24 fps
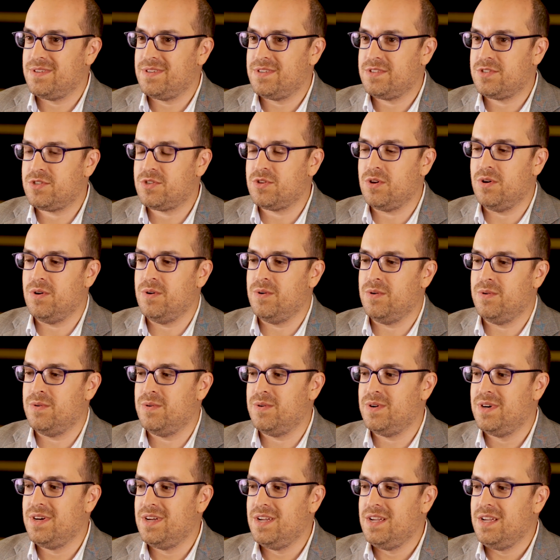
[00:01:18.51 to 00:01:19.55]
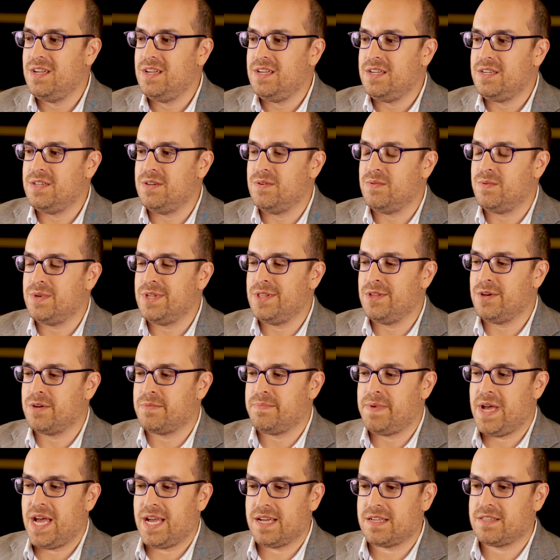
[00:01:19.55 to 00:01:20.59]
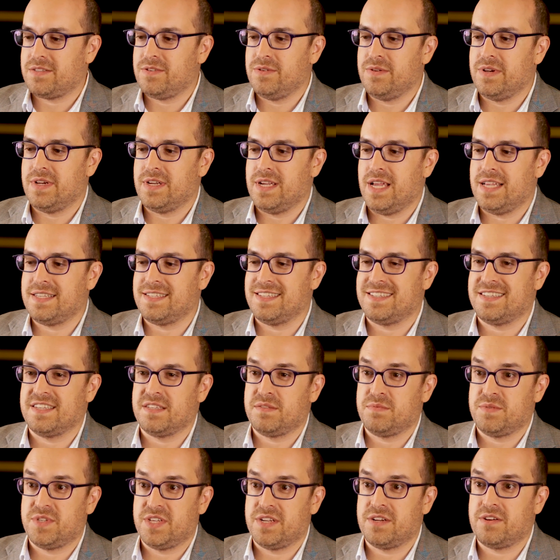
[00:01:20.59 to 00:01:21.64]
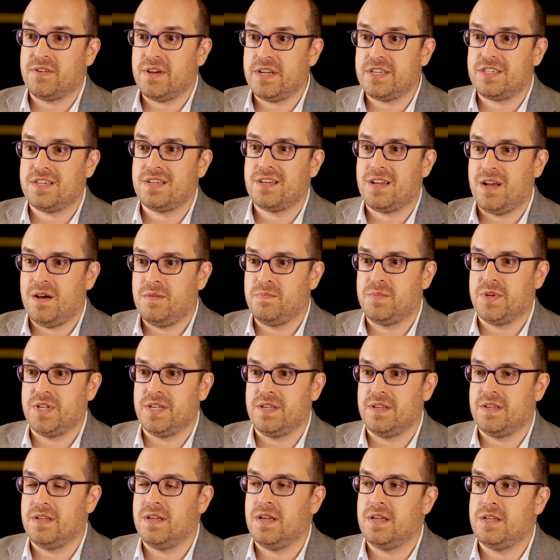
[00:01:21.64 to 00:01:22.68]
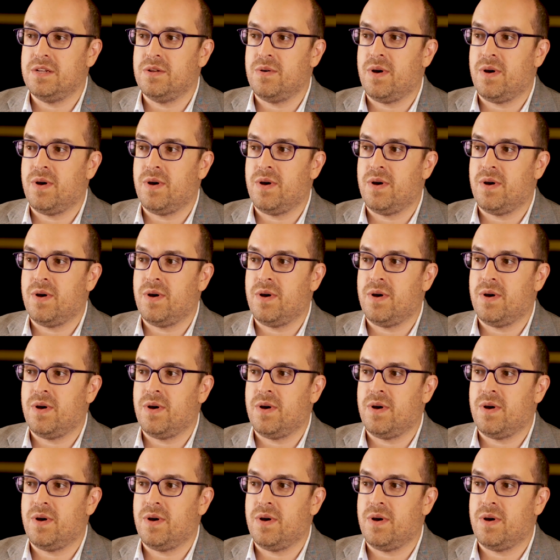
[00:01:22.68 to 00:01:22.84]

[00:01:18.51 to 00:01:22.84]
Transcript: So, we look back as a systems integration company,